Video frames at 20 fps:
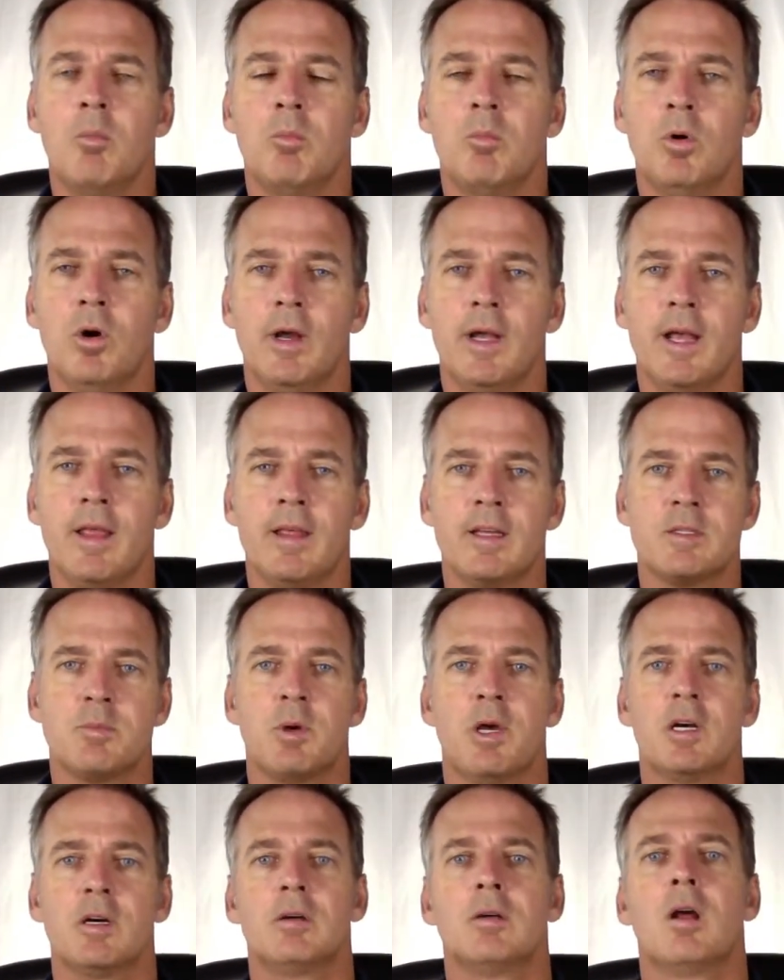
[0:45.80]
Boy, now that's
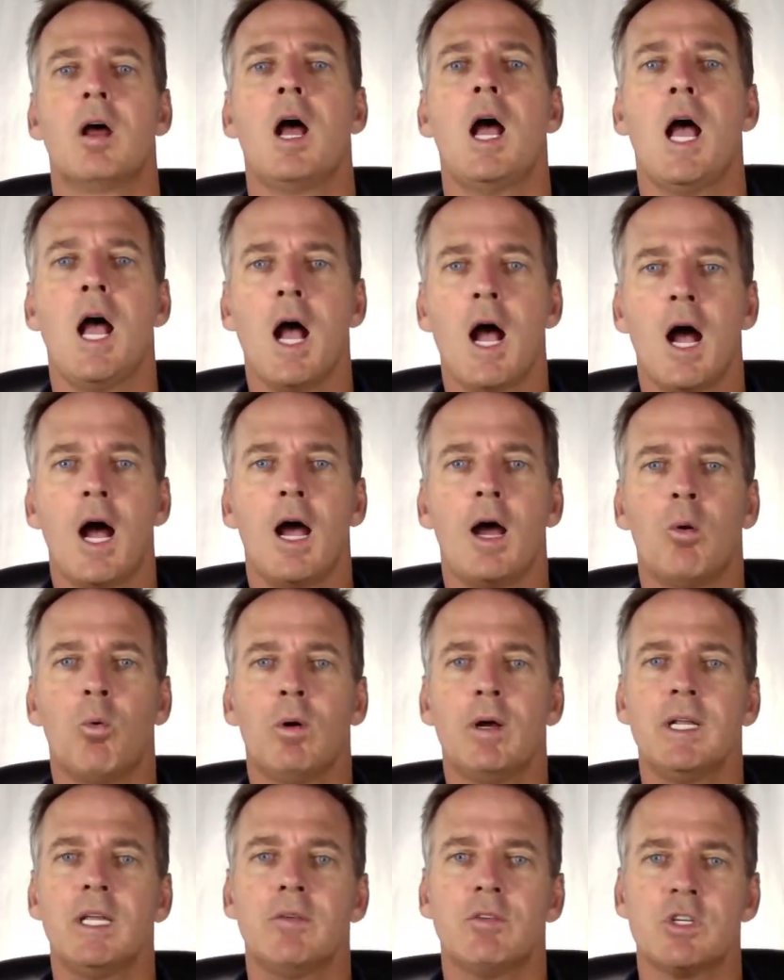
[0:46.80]
better. I
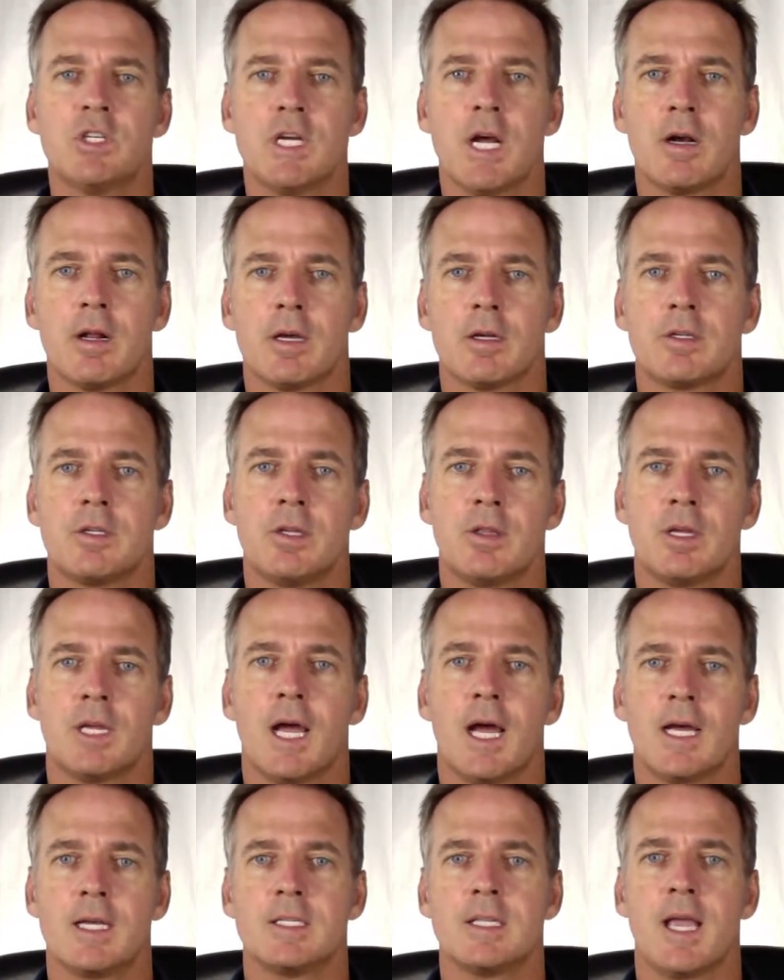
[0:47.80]
want to give a shout out to the
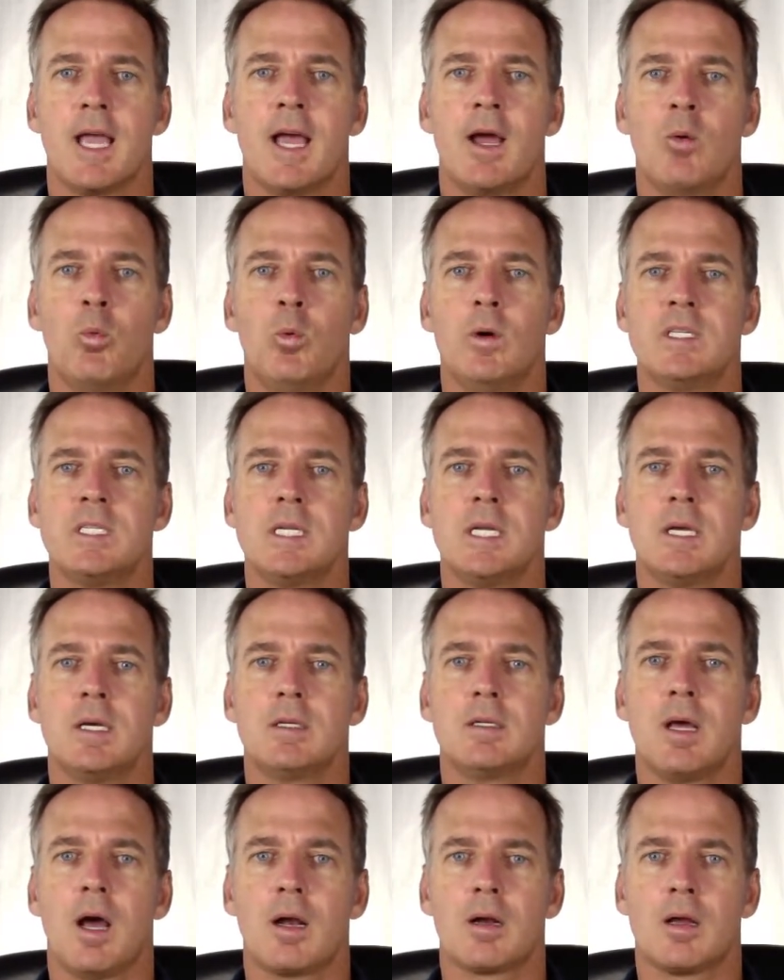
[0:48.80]
guys at
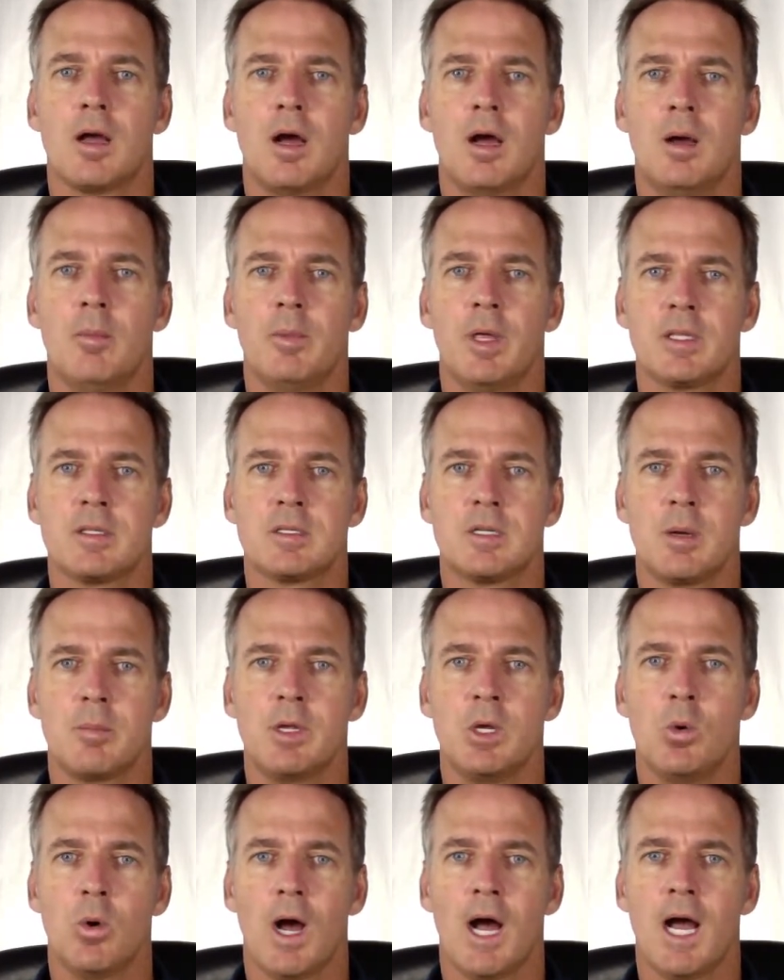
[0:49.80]
Wistia.com. That's
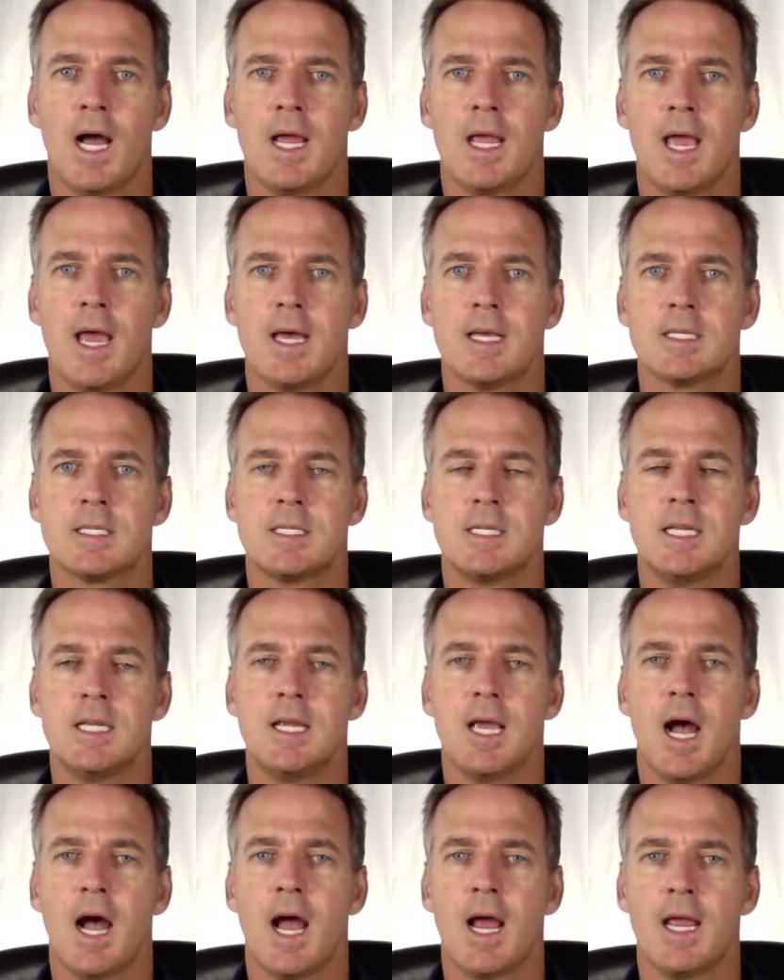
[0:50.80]

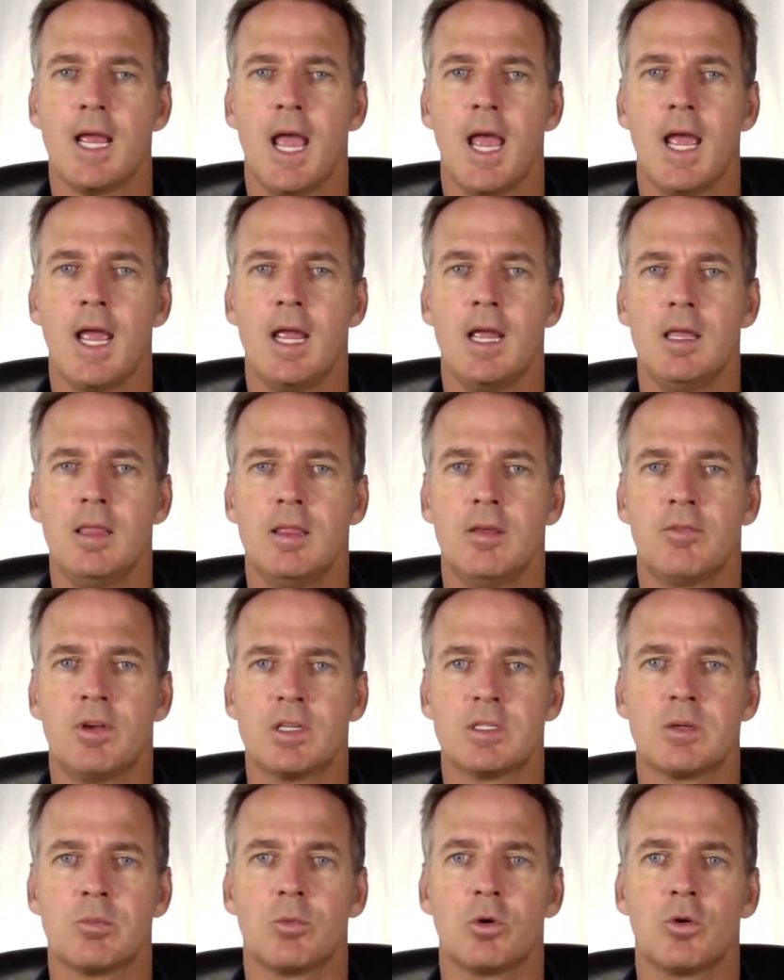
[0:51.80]
W-I-S-T-I-A. They've
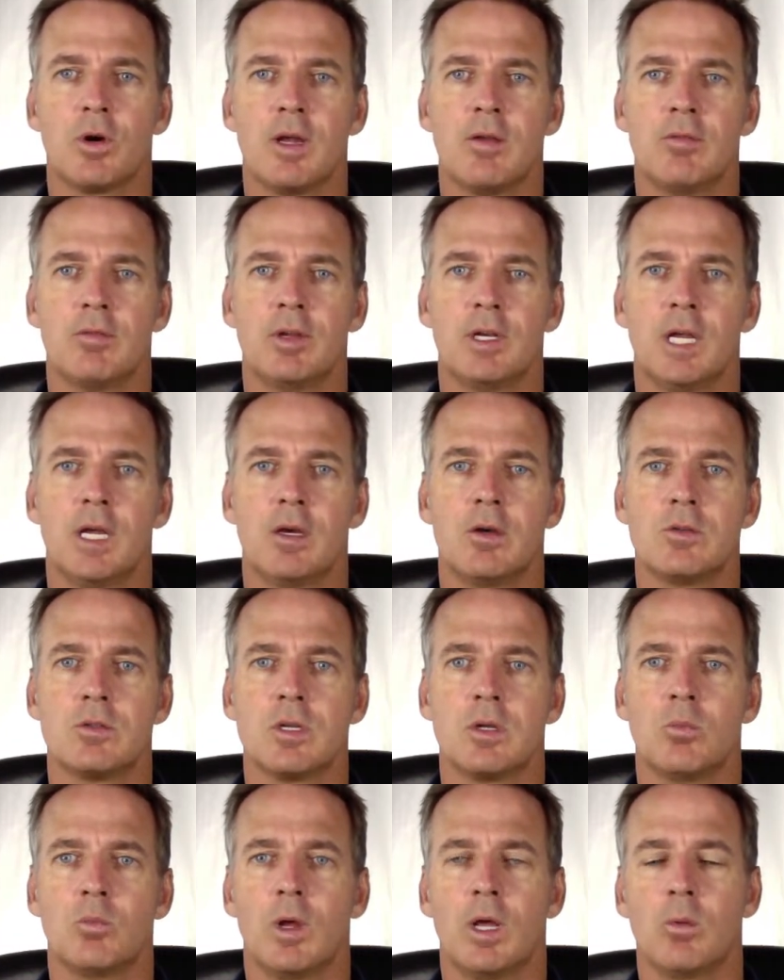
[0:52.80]
got some great videos
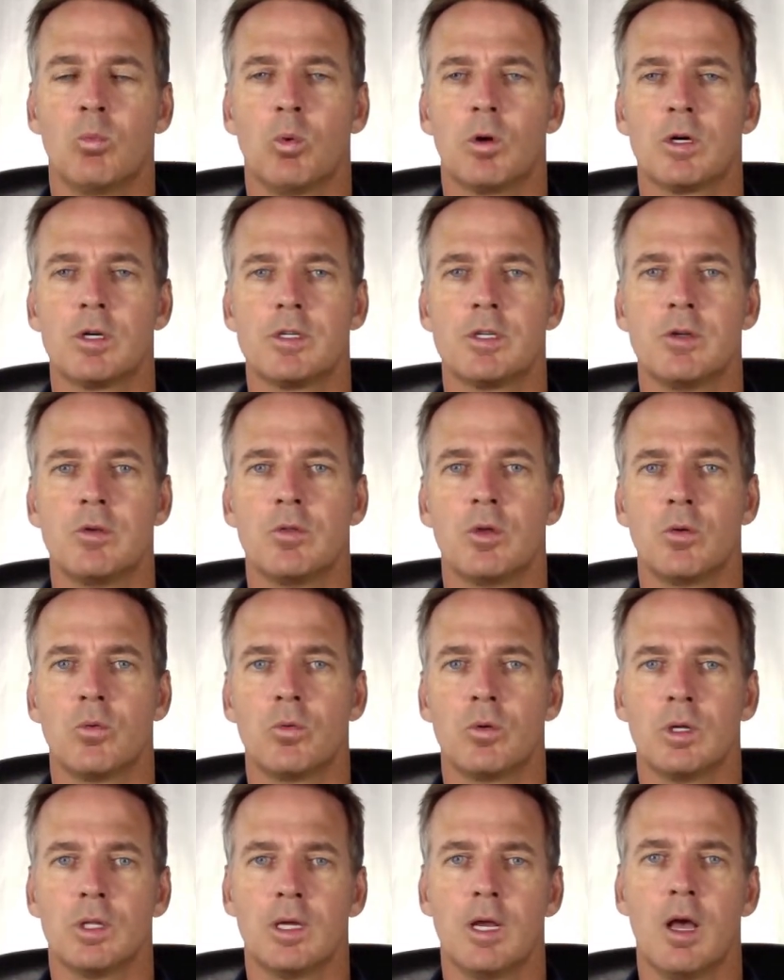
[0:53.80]
and one or two that
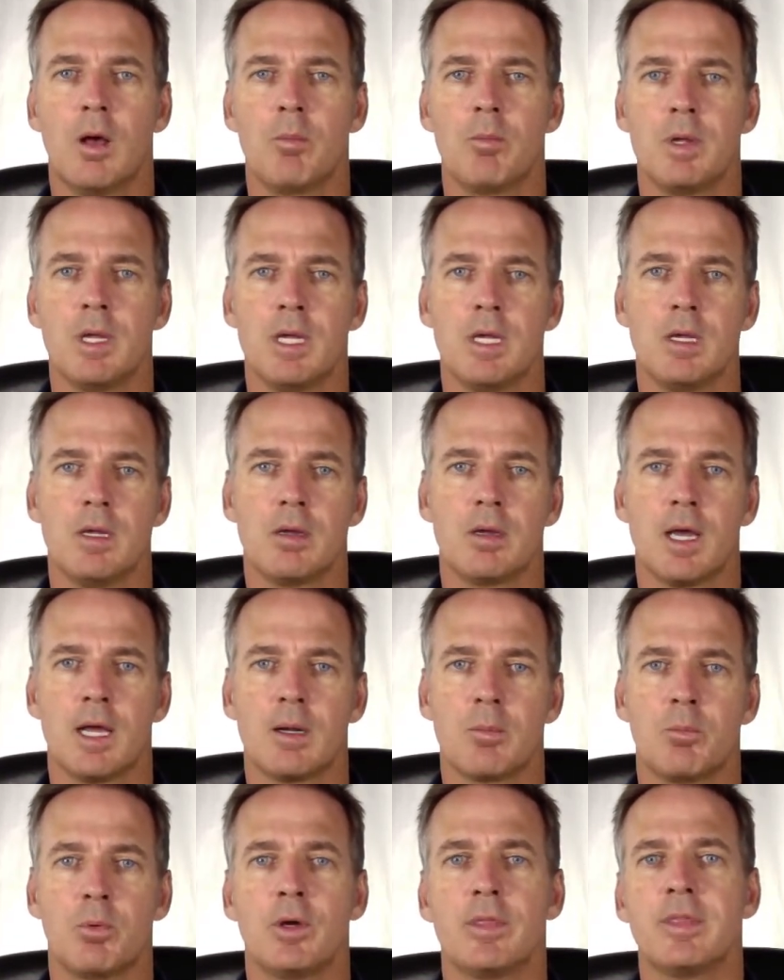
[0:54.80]
really helped me
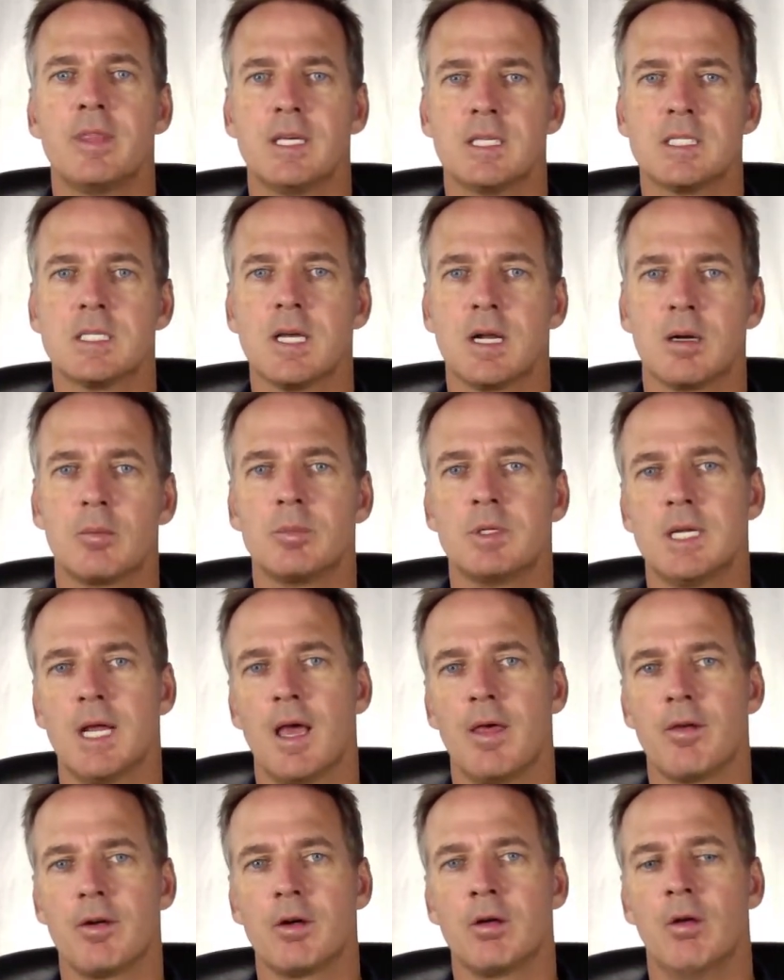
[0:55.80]
kind of put this setup
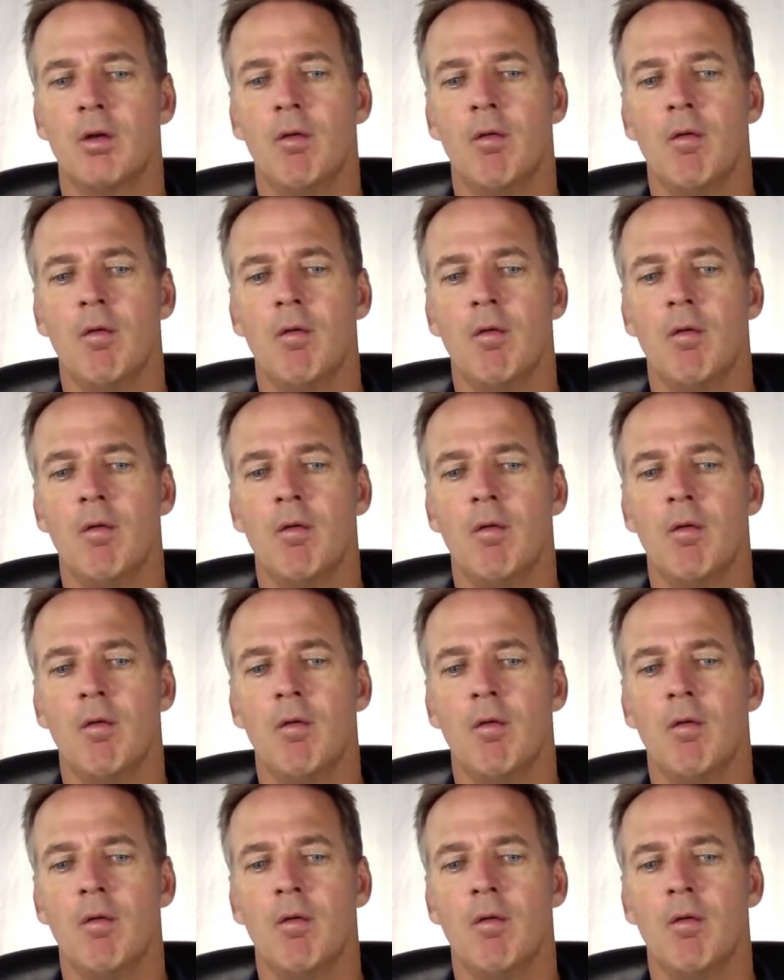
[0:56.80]
together.